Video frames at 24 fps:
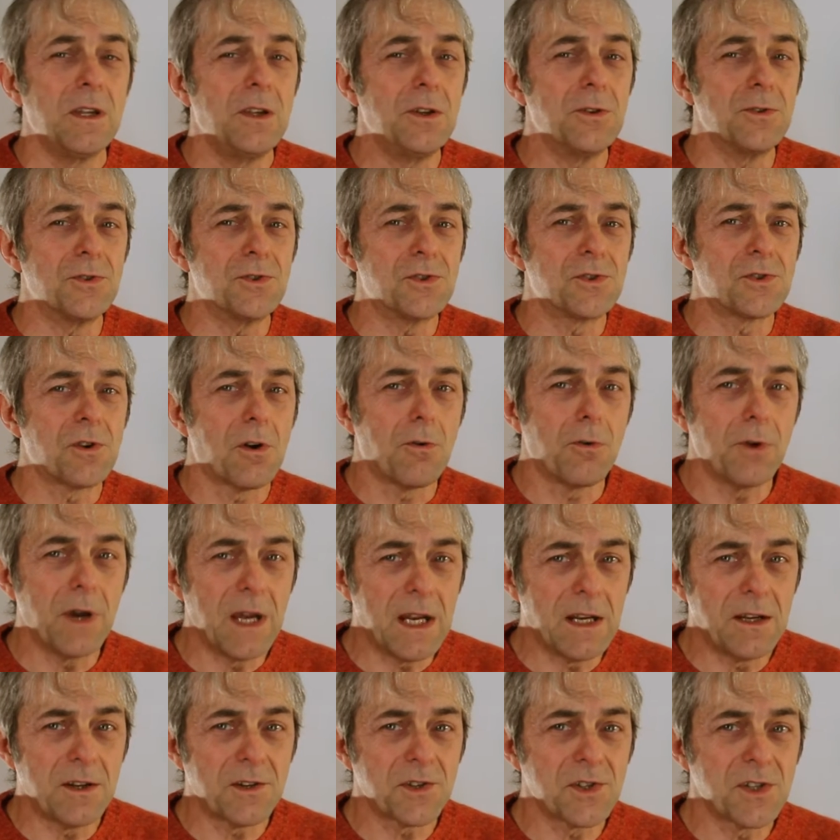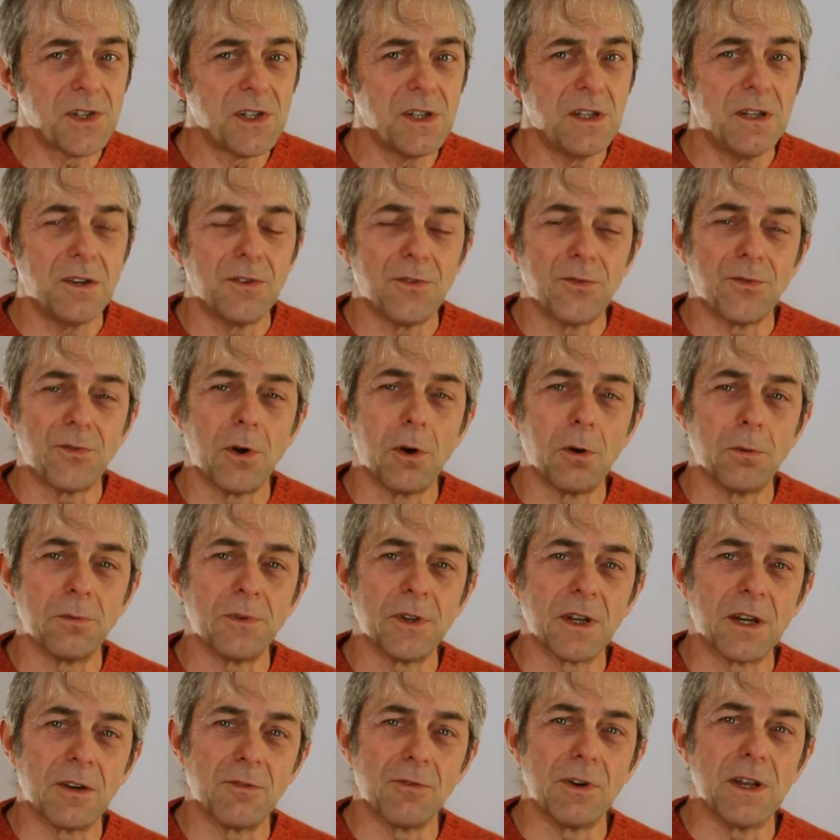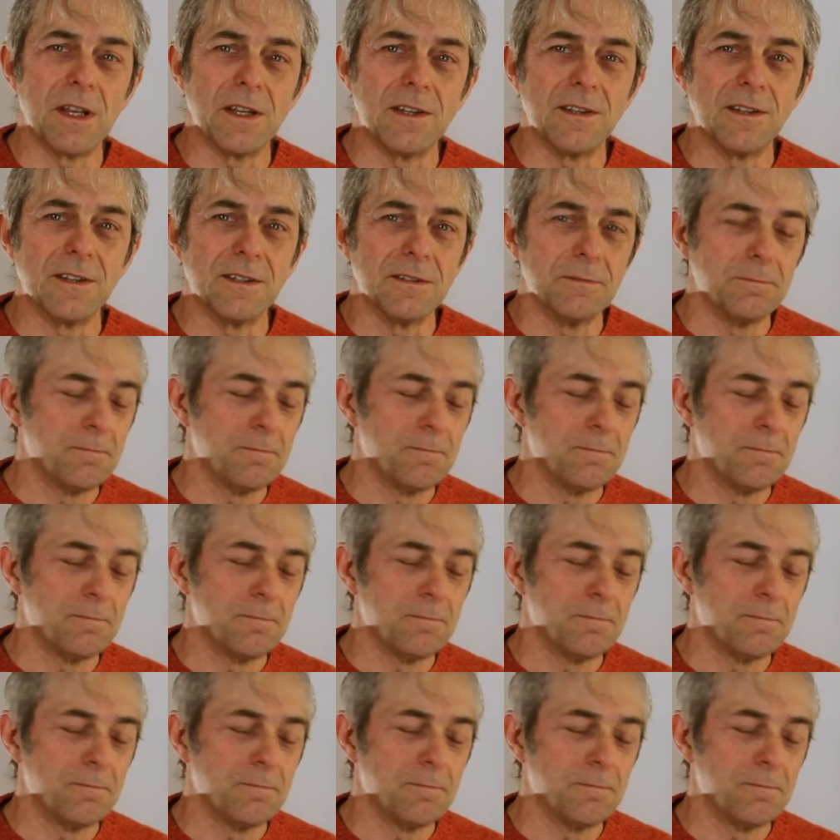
you draw energy from the grid.